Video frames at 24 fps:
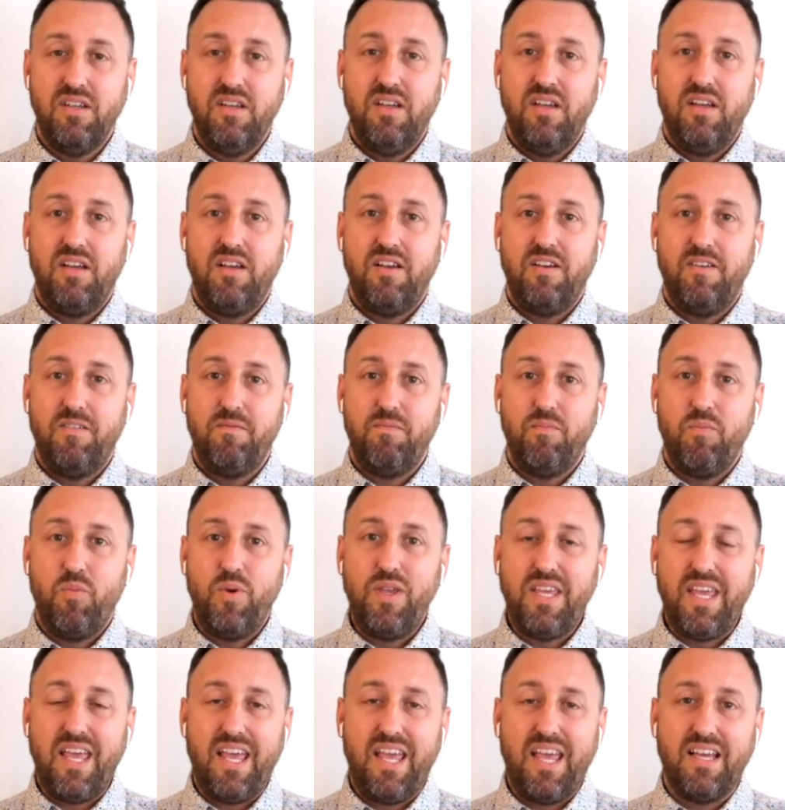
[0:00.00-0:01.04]
Um, we
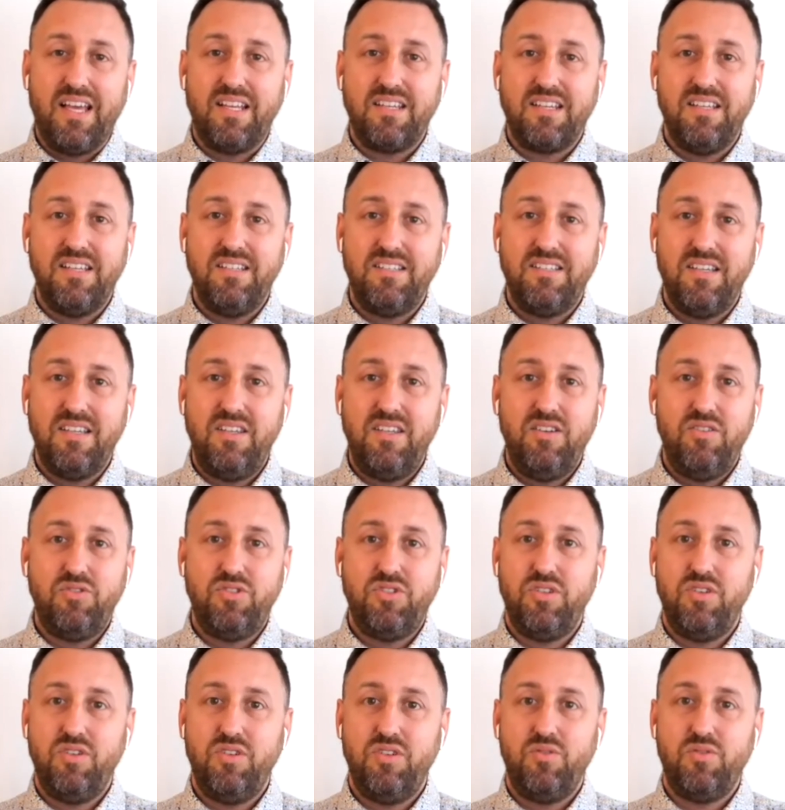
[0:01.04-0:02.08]
can't continue
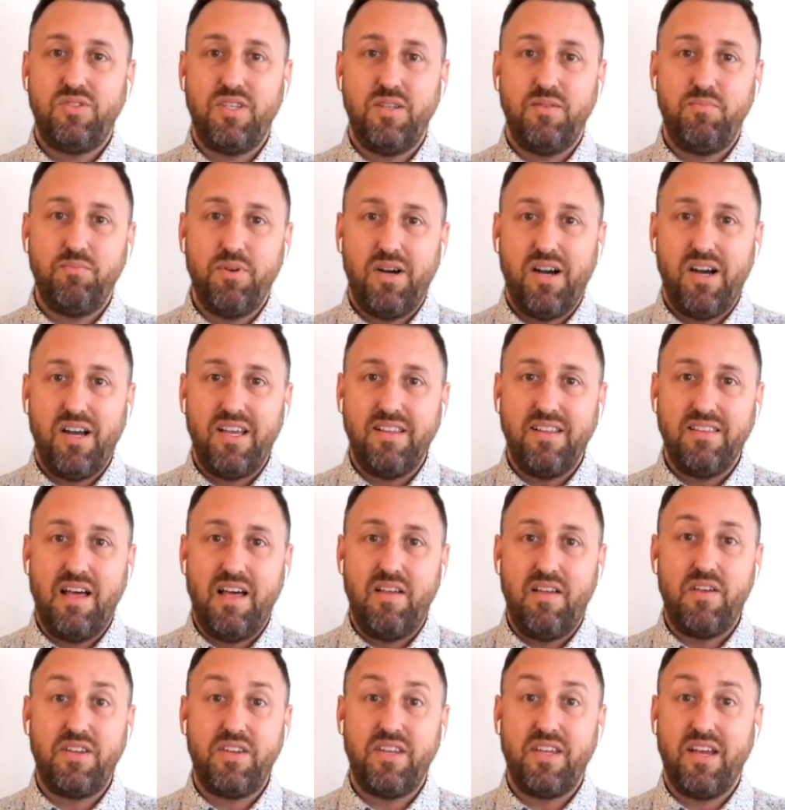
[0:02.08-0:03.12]
to sit by and allow
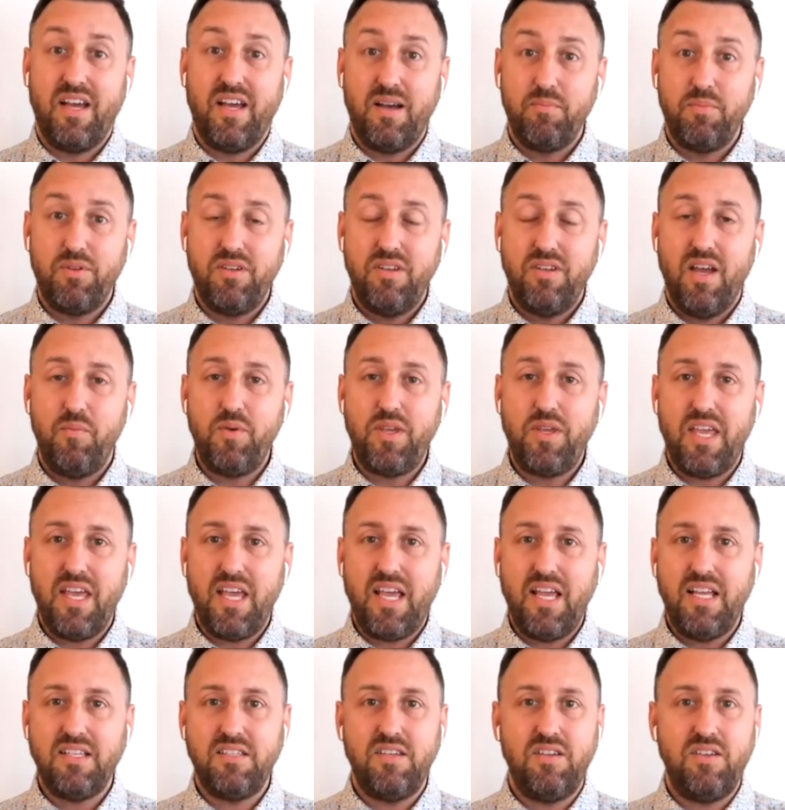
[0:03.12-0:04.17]
that to happen. And we
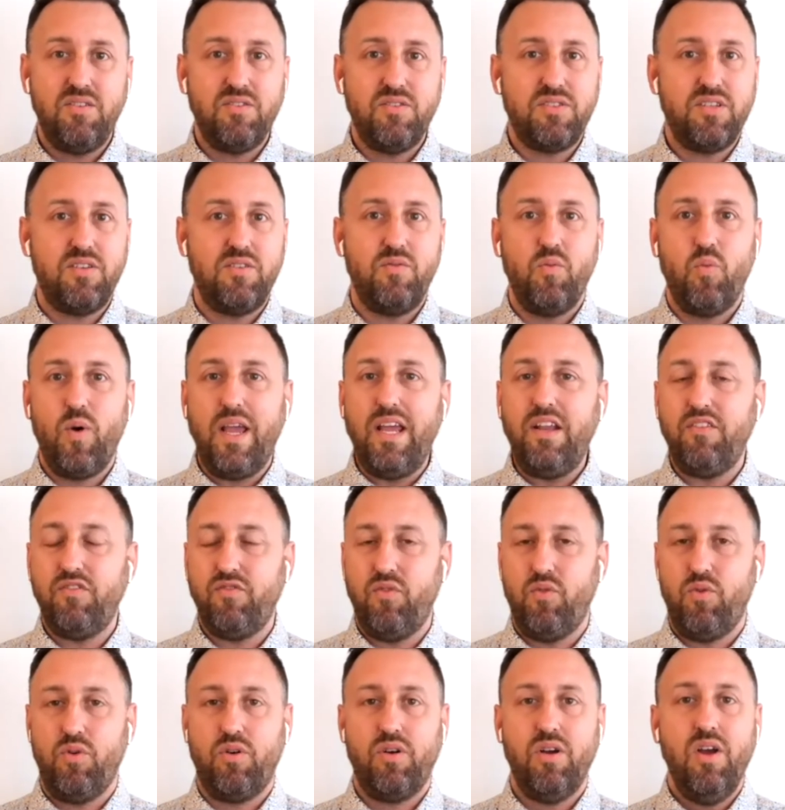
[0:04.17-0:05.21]
can't continue to sit and wait
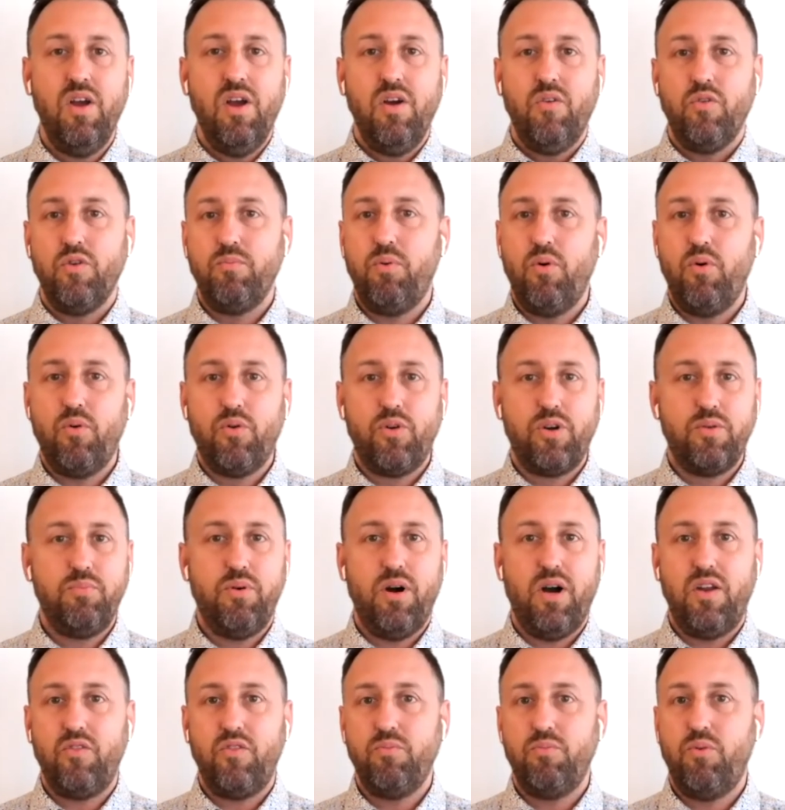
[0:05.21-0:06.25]
for report
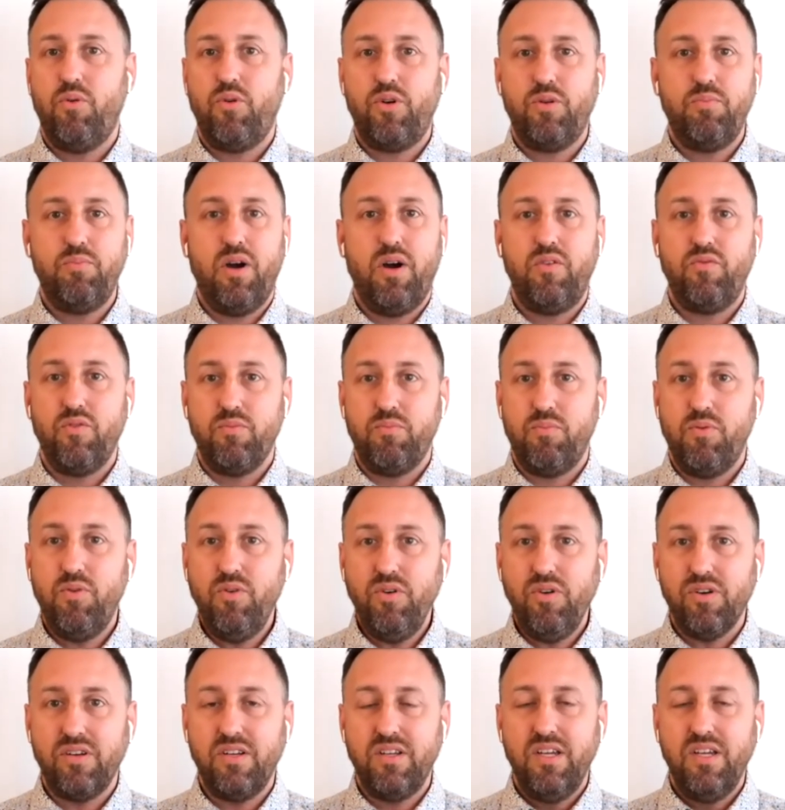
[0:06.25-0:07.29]
upon report upon
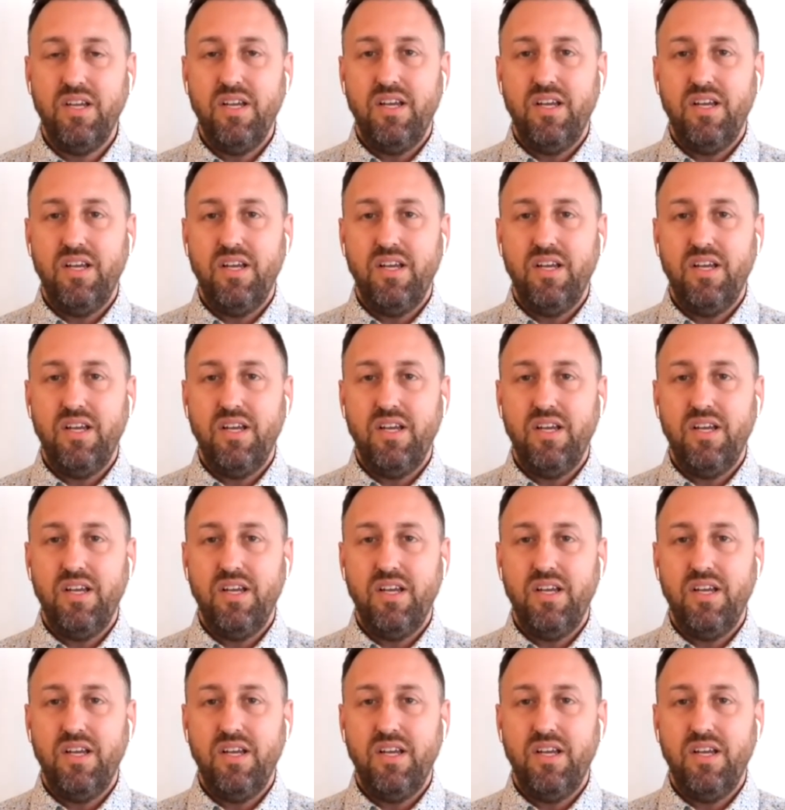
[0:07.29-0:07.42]
report.